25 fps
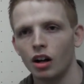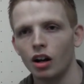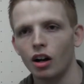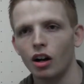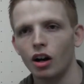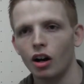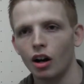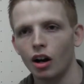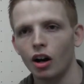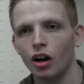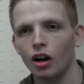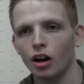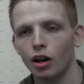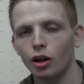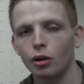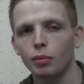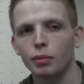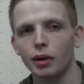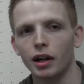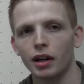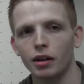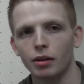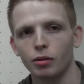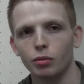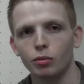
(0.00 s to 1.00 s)
I hope
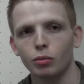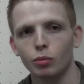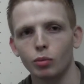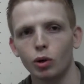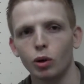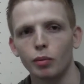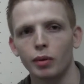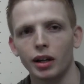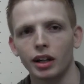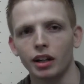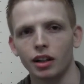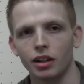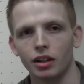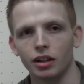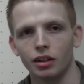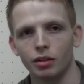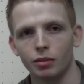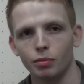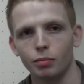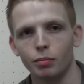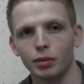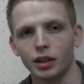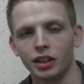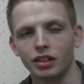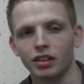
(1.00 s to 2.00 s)
it will make a
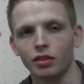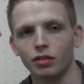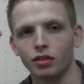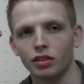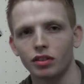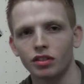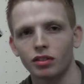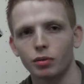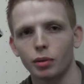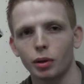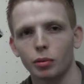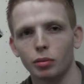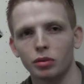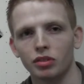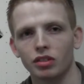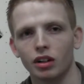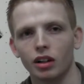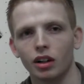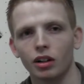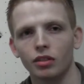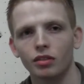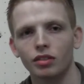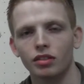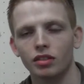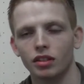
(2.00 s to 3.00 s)
big difference to people's
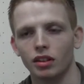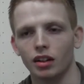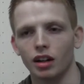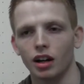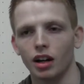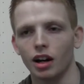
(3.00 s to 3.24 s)
lives,